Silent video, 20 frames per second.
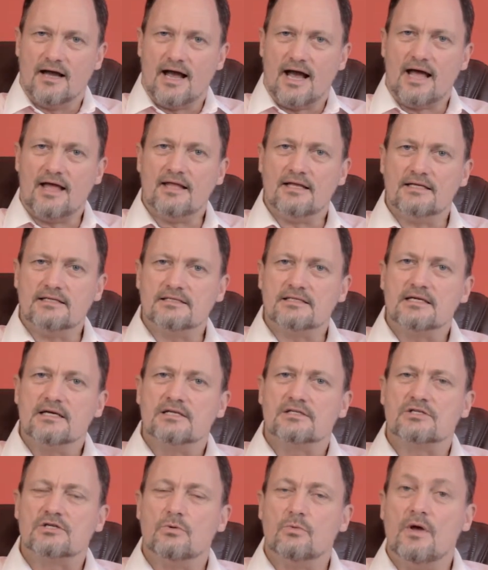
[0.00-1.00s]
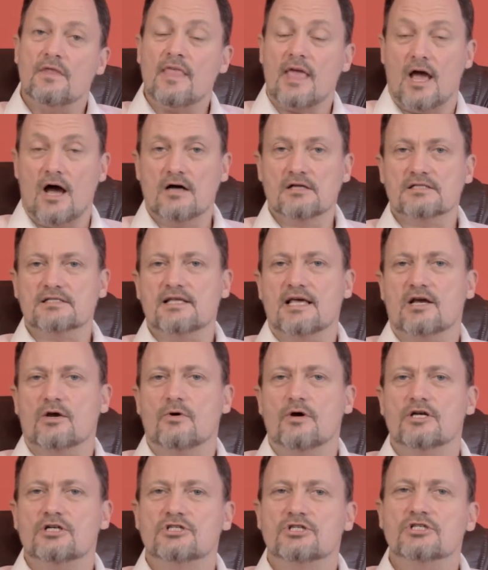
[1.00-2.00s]
And so when they answer that
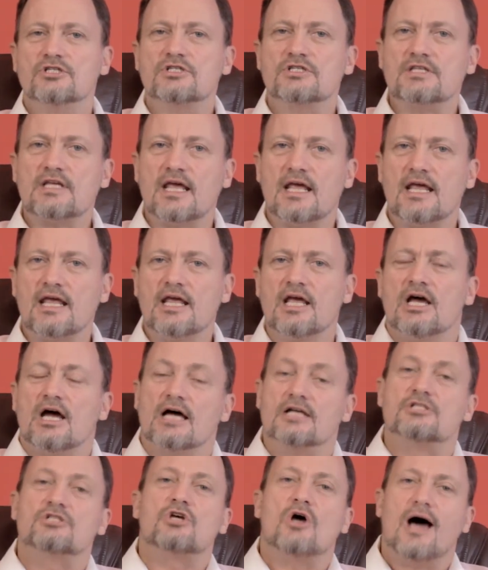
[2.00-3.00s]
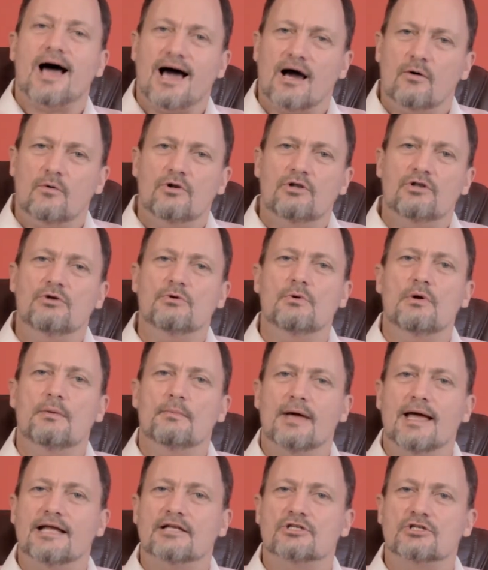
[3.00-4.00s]
question, say, and so how will you
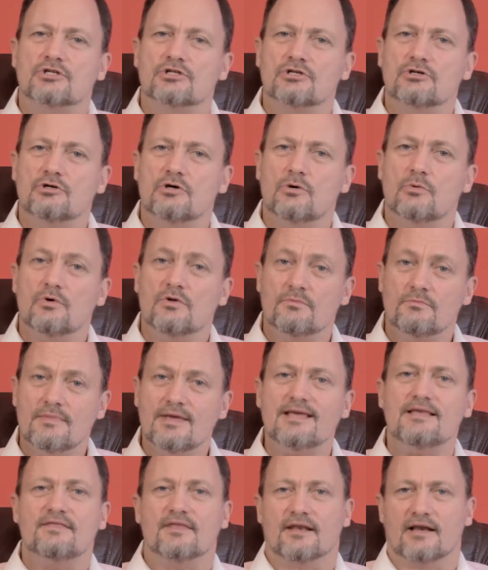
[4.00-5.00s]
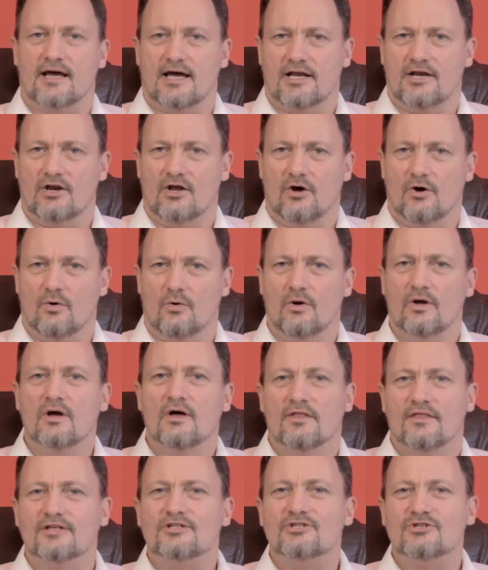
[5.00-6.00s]
ensure with me that I know
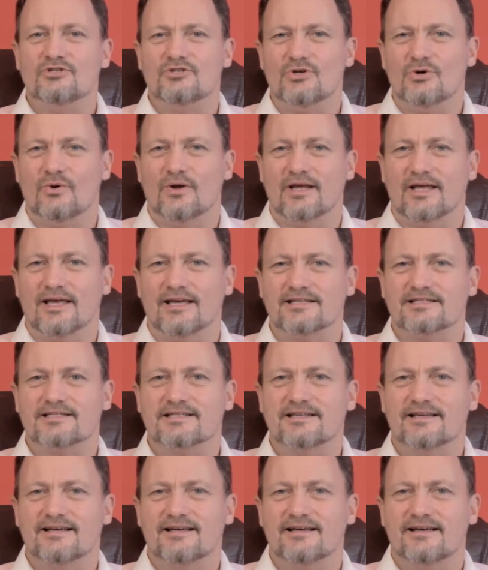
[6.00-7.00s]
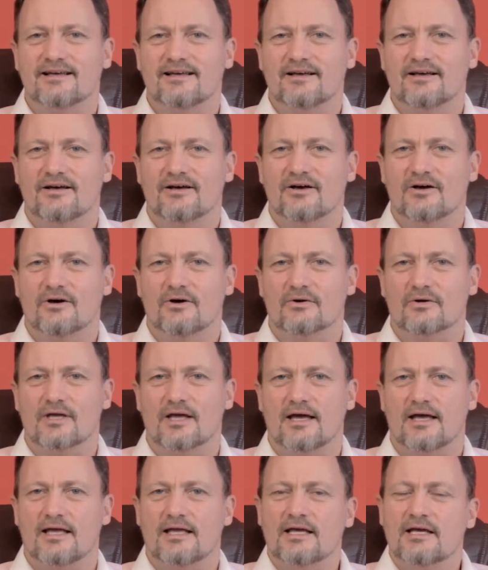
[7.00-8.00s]
that you're doing it?
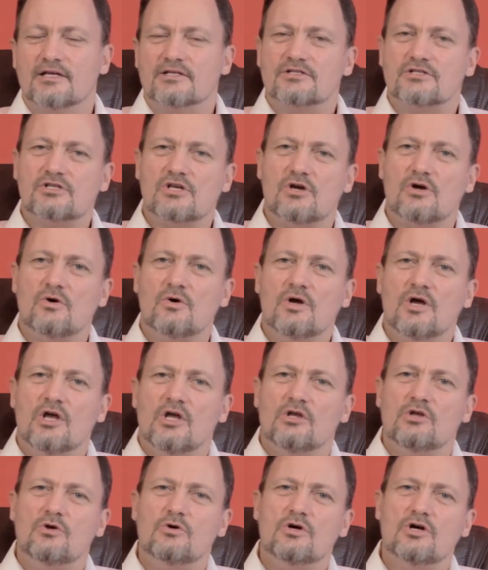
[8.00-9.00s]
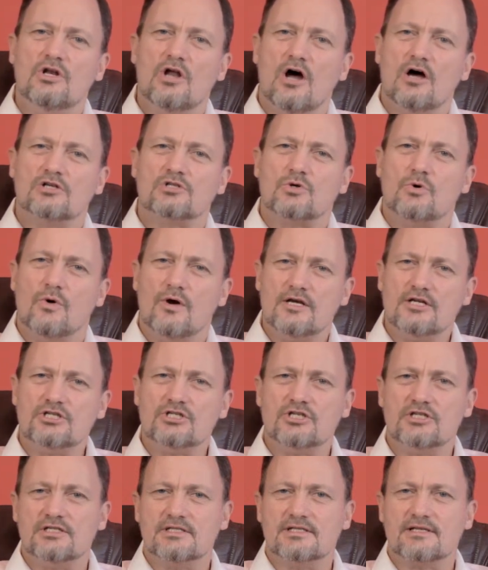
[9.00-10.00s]
Okay, so you can ask
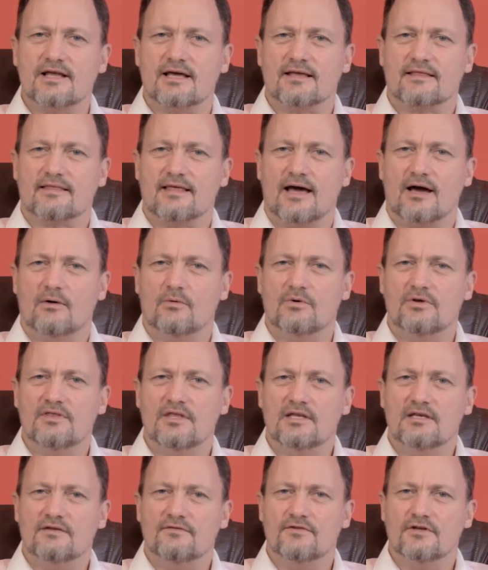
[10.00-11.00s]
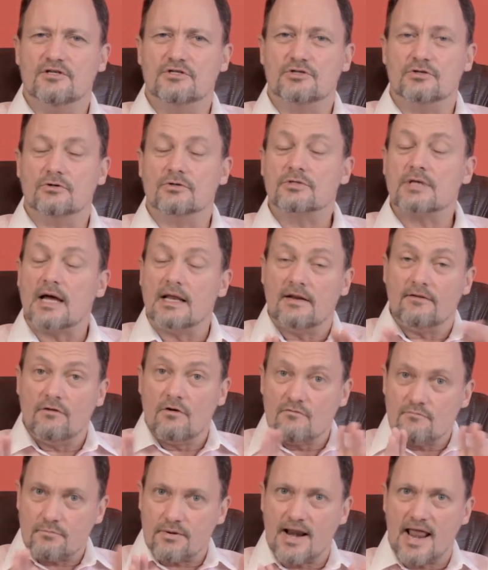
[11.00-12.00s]
questions like that with individuals, and if
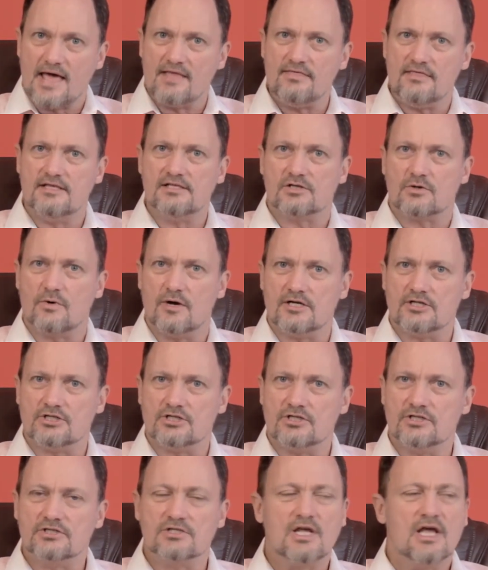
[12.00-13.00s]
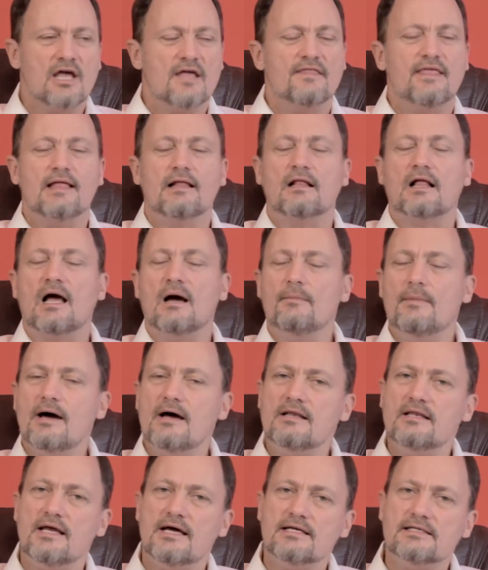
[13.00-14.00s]
you've planned these questions, they'll come
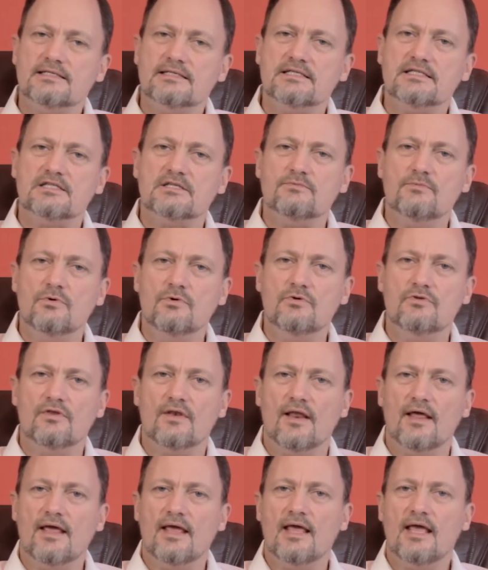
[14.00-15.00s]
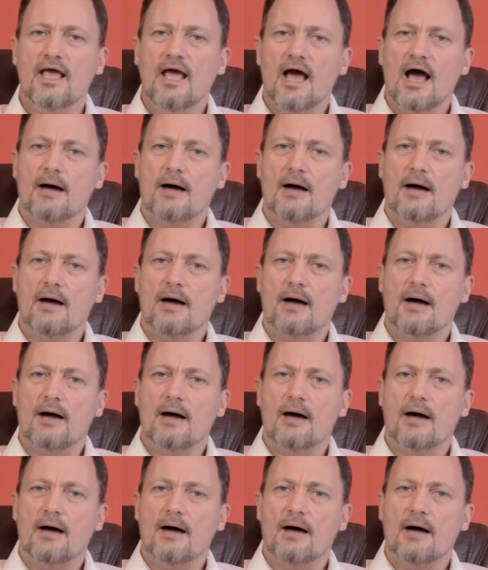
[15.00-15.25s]
out nice and smoothly.